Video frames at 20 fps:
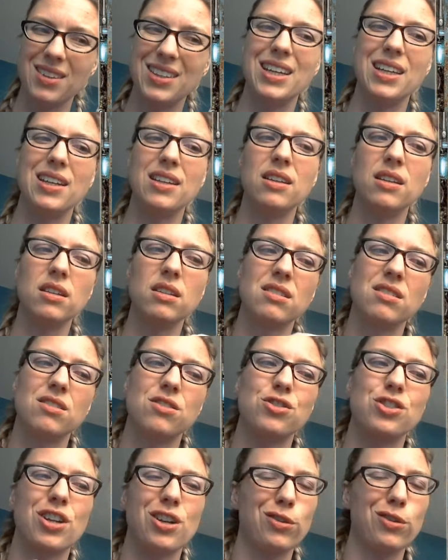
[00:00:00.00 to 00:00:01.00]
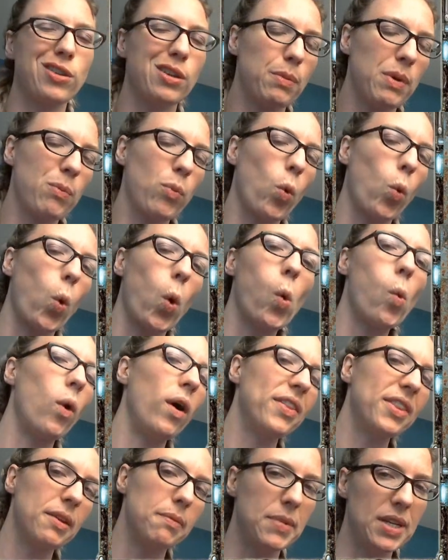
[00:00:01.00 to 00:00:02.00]
then generally people will
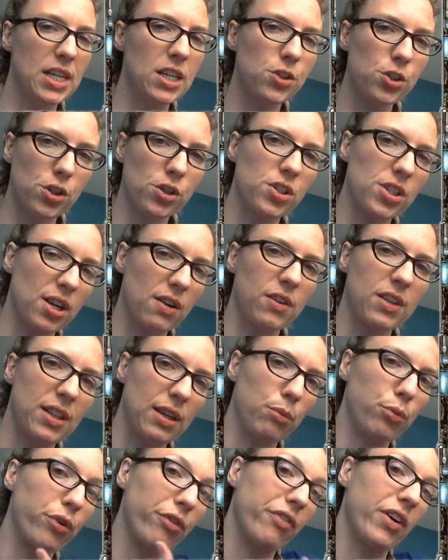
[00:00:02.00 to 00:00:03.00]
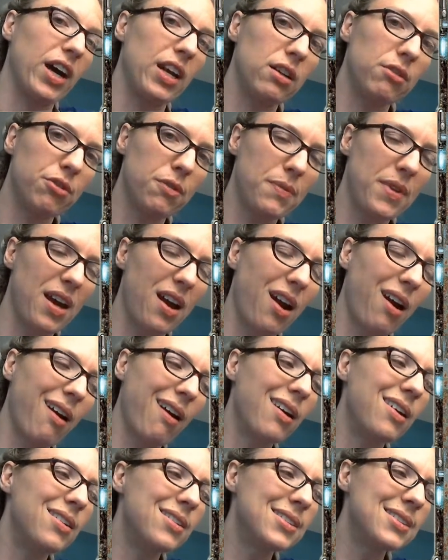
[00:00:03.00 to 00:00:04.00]
want the miniatures and everything provided from there.
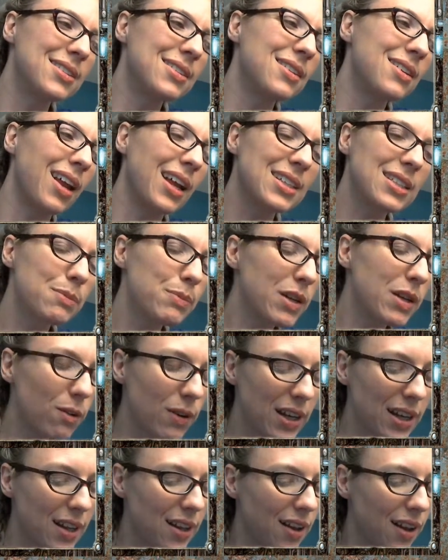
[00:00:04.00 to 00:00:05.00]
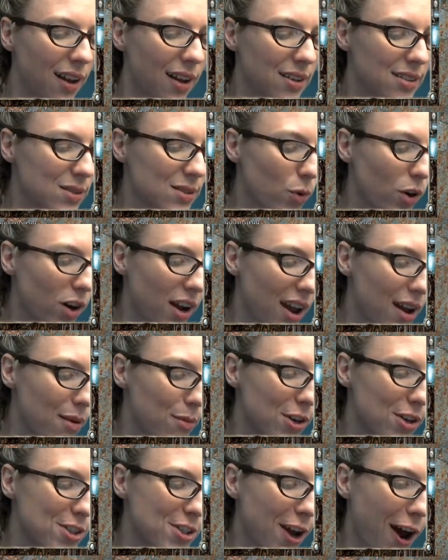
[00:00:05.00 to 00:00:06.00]
And let's be real, us
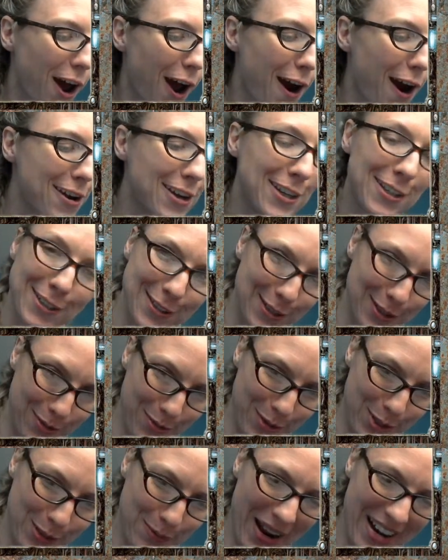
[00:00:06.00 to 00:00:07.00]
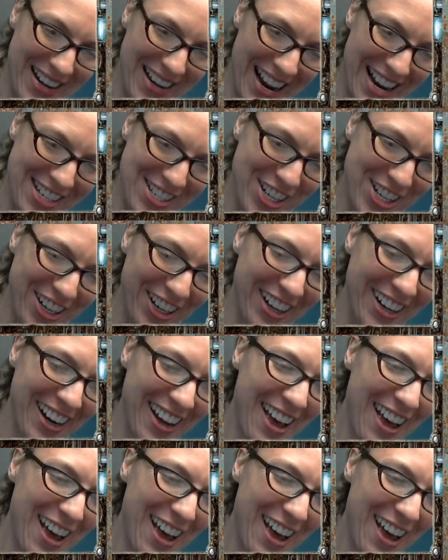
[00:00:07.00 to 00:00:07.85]
wargamers are consumers by nature.